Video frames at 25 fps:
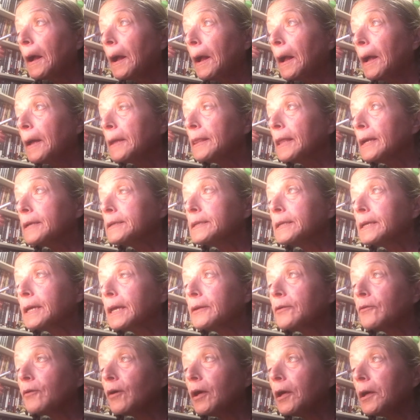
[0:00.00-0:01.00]
I'd like to get
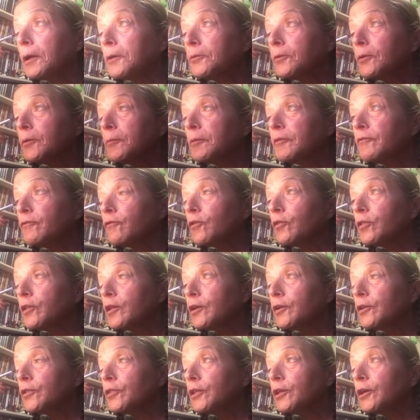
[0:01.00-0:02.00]
to 100 before the
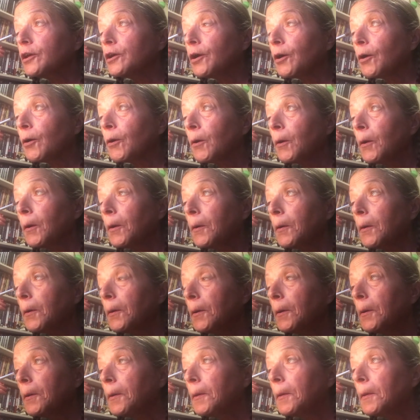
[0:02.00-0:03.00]
end of the year.
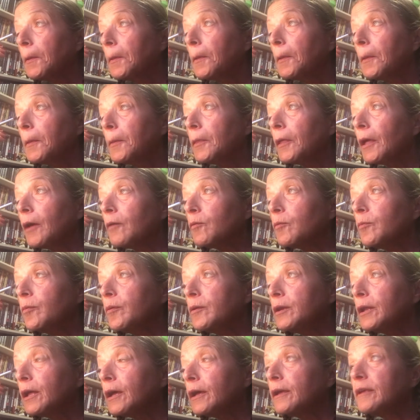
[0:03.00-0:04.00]
That would be
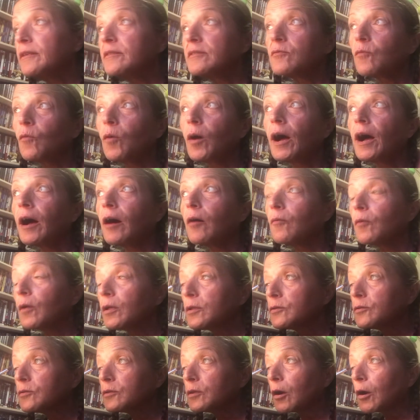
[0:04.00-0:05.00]
nice. Wow,
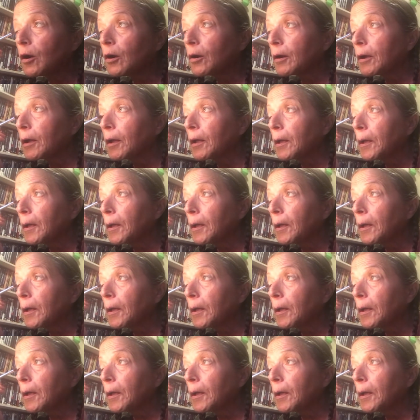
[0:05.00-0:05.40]
that's dark.